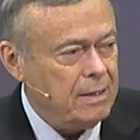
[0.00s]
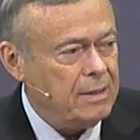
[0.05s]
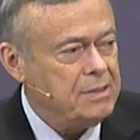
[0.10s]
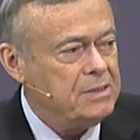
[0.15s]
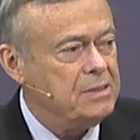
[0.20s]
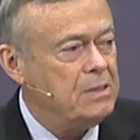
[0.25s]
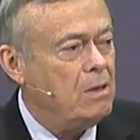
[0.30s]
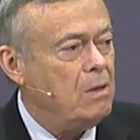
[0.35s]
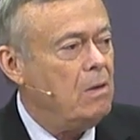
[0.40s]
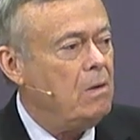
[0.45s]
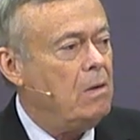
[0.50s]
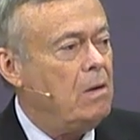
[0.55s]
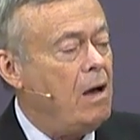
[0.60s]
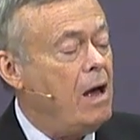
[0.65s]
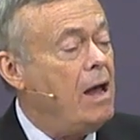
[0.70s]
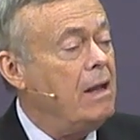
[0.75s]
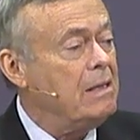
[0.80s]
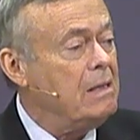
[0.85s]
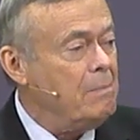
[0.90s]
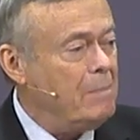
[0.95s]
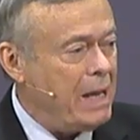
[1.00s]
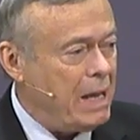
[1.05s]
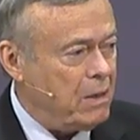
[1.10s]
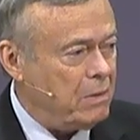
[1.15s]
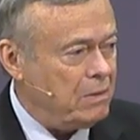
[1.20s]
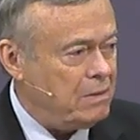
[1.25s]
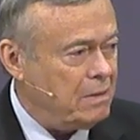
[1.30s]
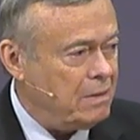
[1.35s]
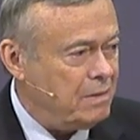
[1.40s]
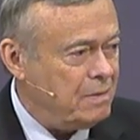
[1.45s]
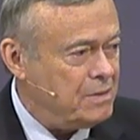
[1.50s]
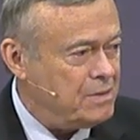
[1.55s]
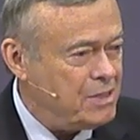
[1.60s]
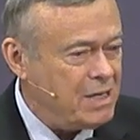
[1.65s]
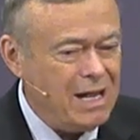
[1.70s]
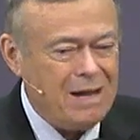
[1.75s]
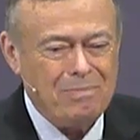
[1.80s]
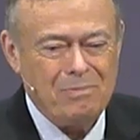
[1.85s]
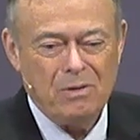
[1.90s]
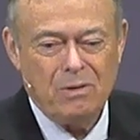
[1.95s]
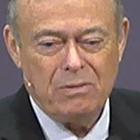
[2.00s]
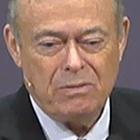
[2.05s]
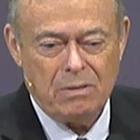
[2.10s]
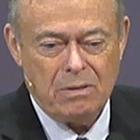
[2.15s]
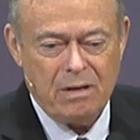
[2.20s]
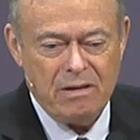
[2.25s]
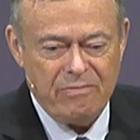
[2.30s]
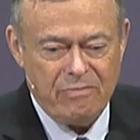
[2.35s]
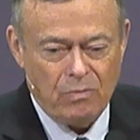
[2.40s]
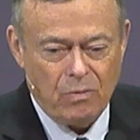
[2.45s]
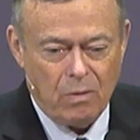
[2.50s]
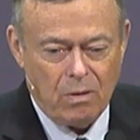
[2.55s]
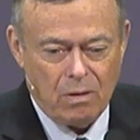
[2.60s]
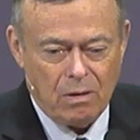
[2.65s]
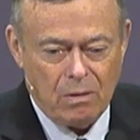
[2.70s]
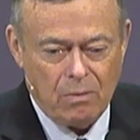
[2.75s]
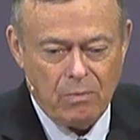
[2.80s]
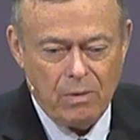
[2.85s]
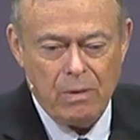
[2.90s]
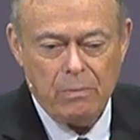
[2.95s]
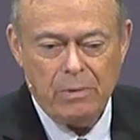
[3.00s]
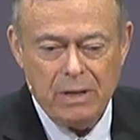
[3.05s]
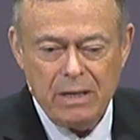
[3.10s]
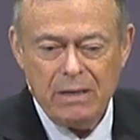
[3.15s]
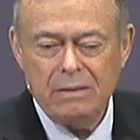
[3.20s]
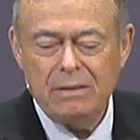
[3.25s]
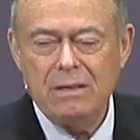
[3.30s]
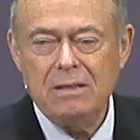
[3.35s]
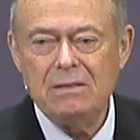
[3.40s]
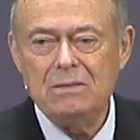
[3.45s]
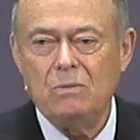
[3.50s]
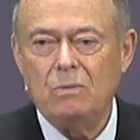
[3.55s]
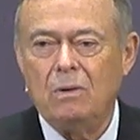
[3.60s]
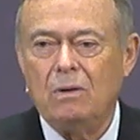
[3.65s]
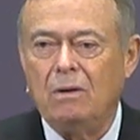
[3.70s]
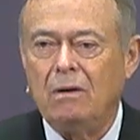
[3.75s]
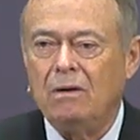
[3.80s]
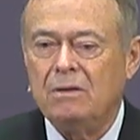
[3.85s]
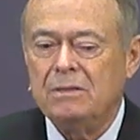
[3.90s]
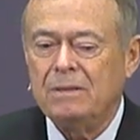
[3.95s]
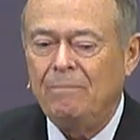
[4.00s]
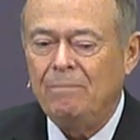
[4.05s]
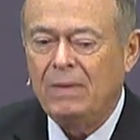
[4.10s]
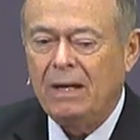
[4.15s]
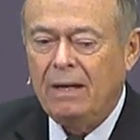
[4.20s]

So on the mountain, chapter 34, we read these words.